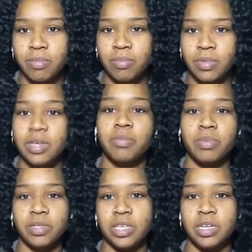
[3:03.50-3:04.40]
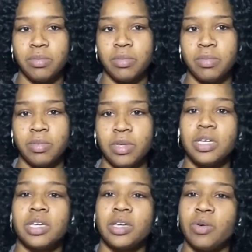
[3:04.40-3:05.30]
look
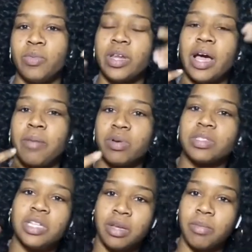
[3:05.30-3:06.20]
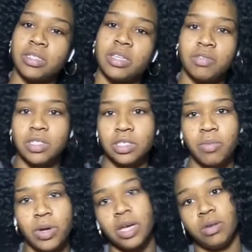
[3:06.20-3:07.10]
when I'm presenting myself to
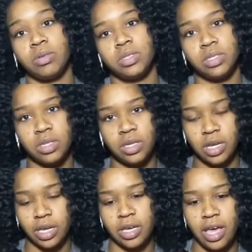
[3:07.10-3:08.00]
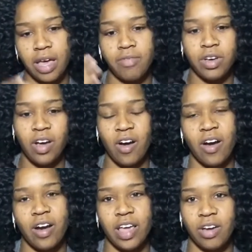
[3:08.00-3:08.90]
someone else. Like I have a
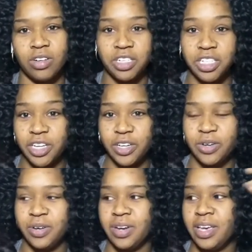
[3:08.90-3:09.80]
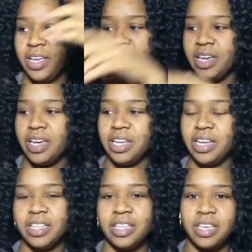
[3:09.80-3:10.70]
hard outer shell and
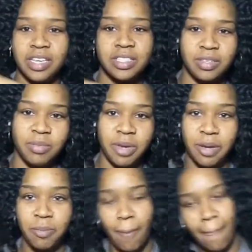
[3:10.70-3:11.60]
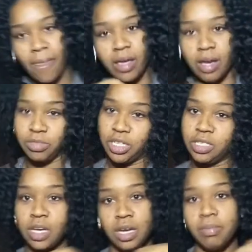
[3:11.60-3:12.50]
nothing gets to me. Like I'm just
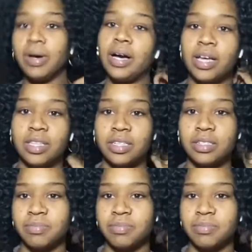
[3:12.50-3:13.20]
unbothered.